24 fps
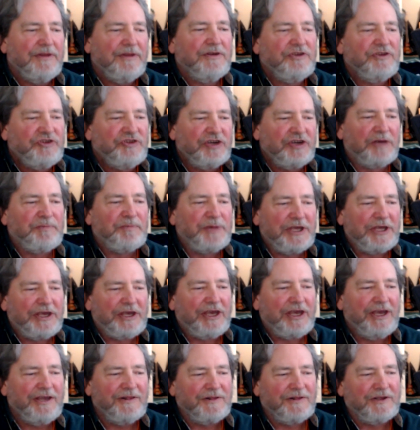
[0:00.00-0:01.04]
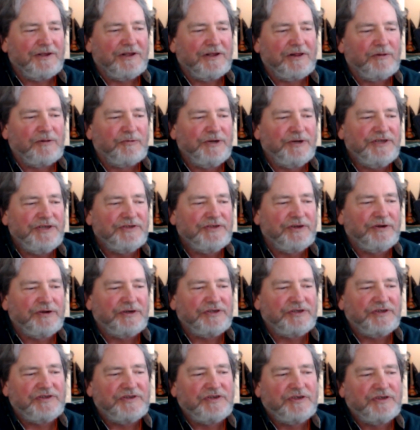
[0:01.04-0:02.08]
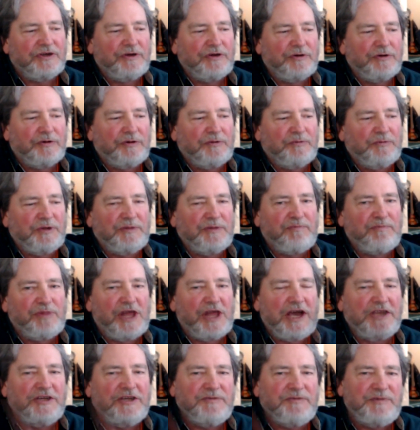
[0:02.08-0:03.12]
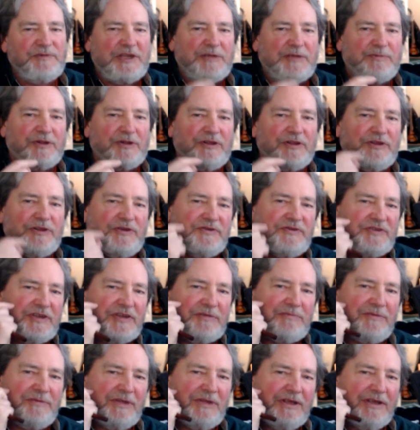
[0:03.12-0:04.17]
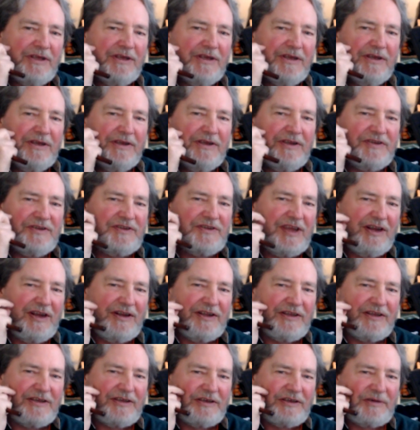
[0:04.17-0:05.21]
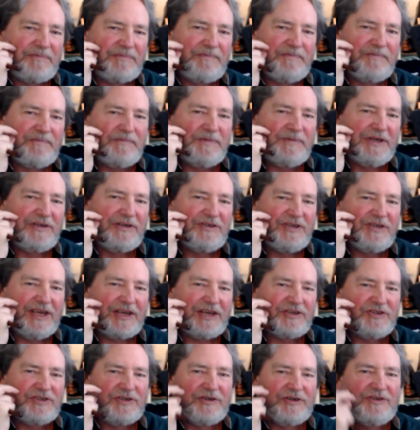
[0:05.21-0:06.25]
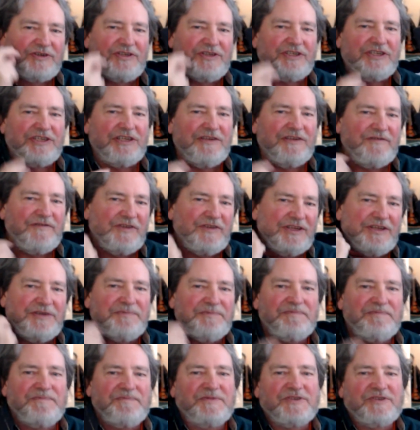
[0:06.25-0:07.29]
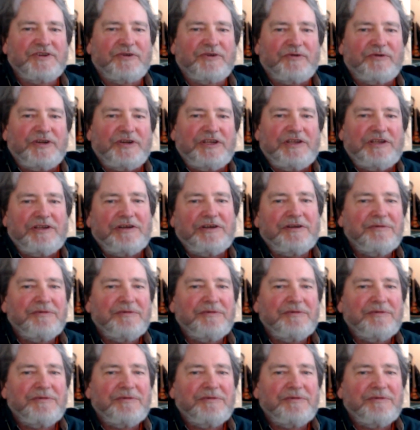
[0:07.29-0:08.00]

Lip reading: Jumping ahead a little, research has shown with blind people using, it's kind of like a textured TV screen.